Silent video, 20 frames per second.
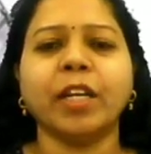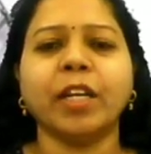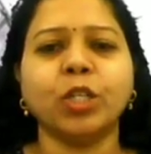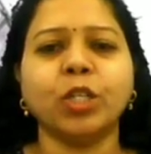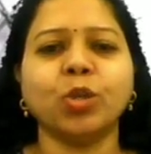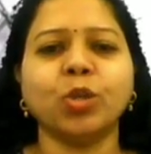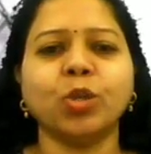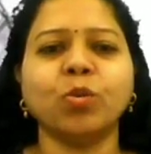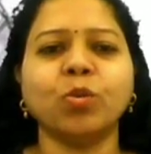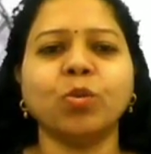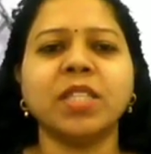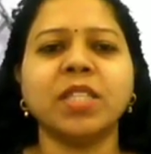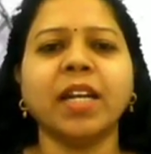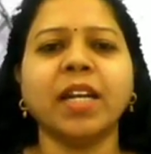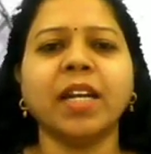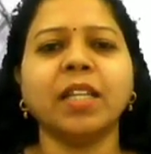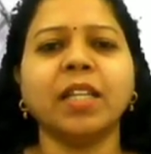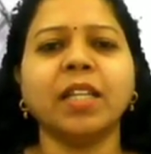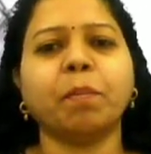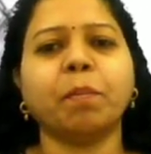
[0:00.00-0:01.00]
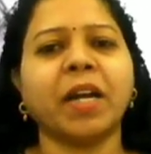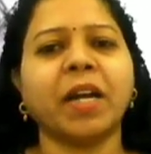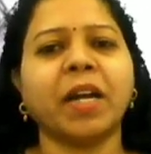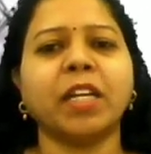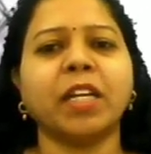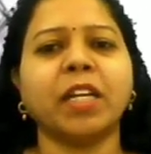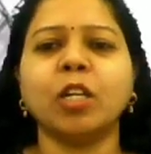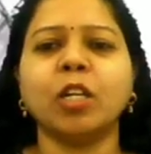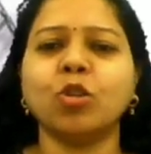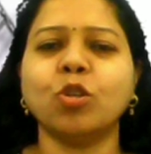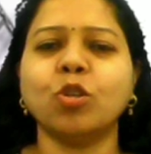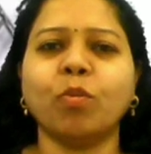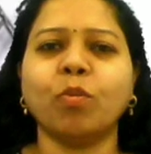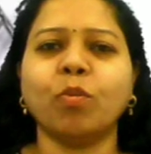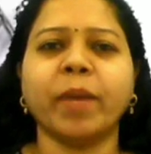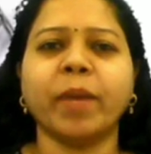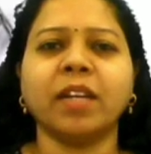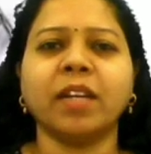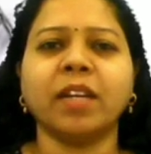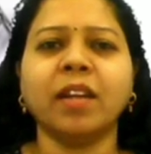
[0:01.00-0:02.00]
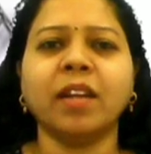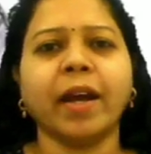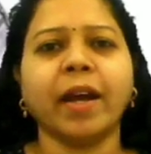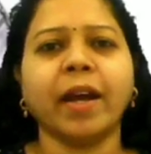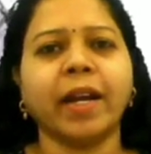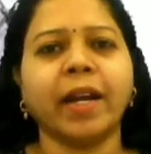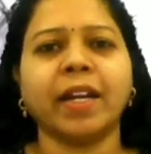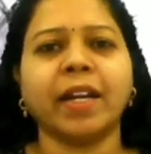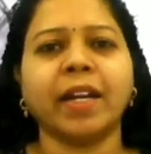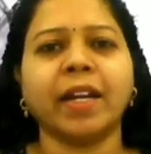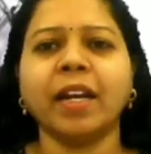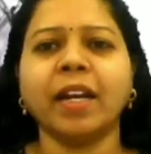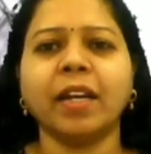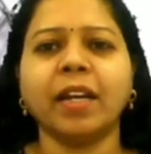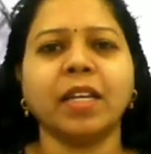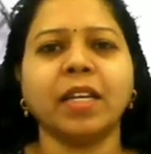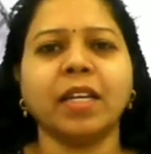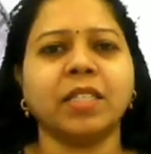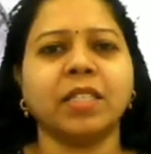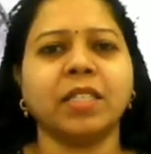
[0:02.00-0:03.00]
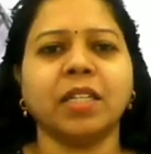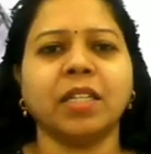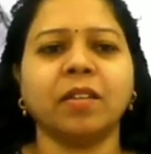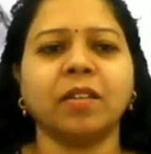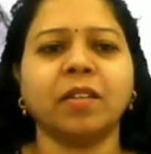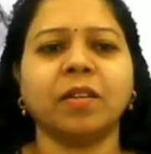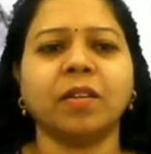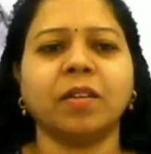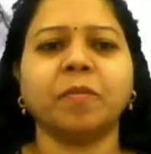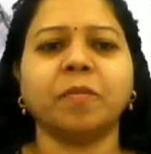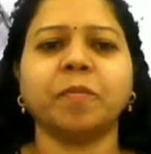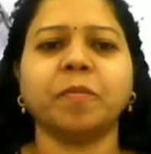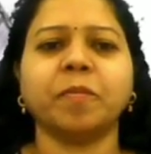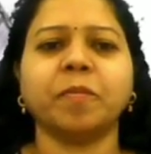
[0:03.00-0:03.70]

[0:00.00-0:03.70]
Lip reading: And it shows that the particles of matter attract each other.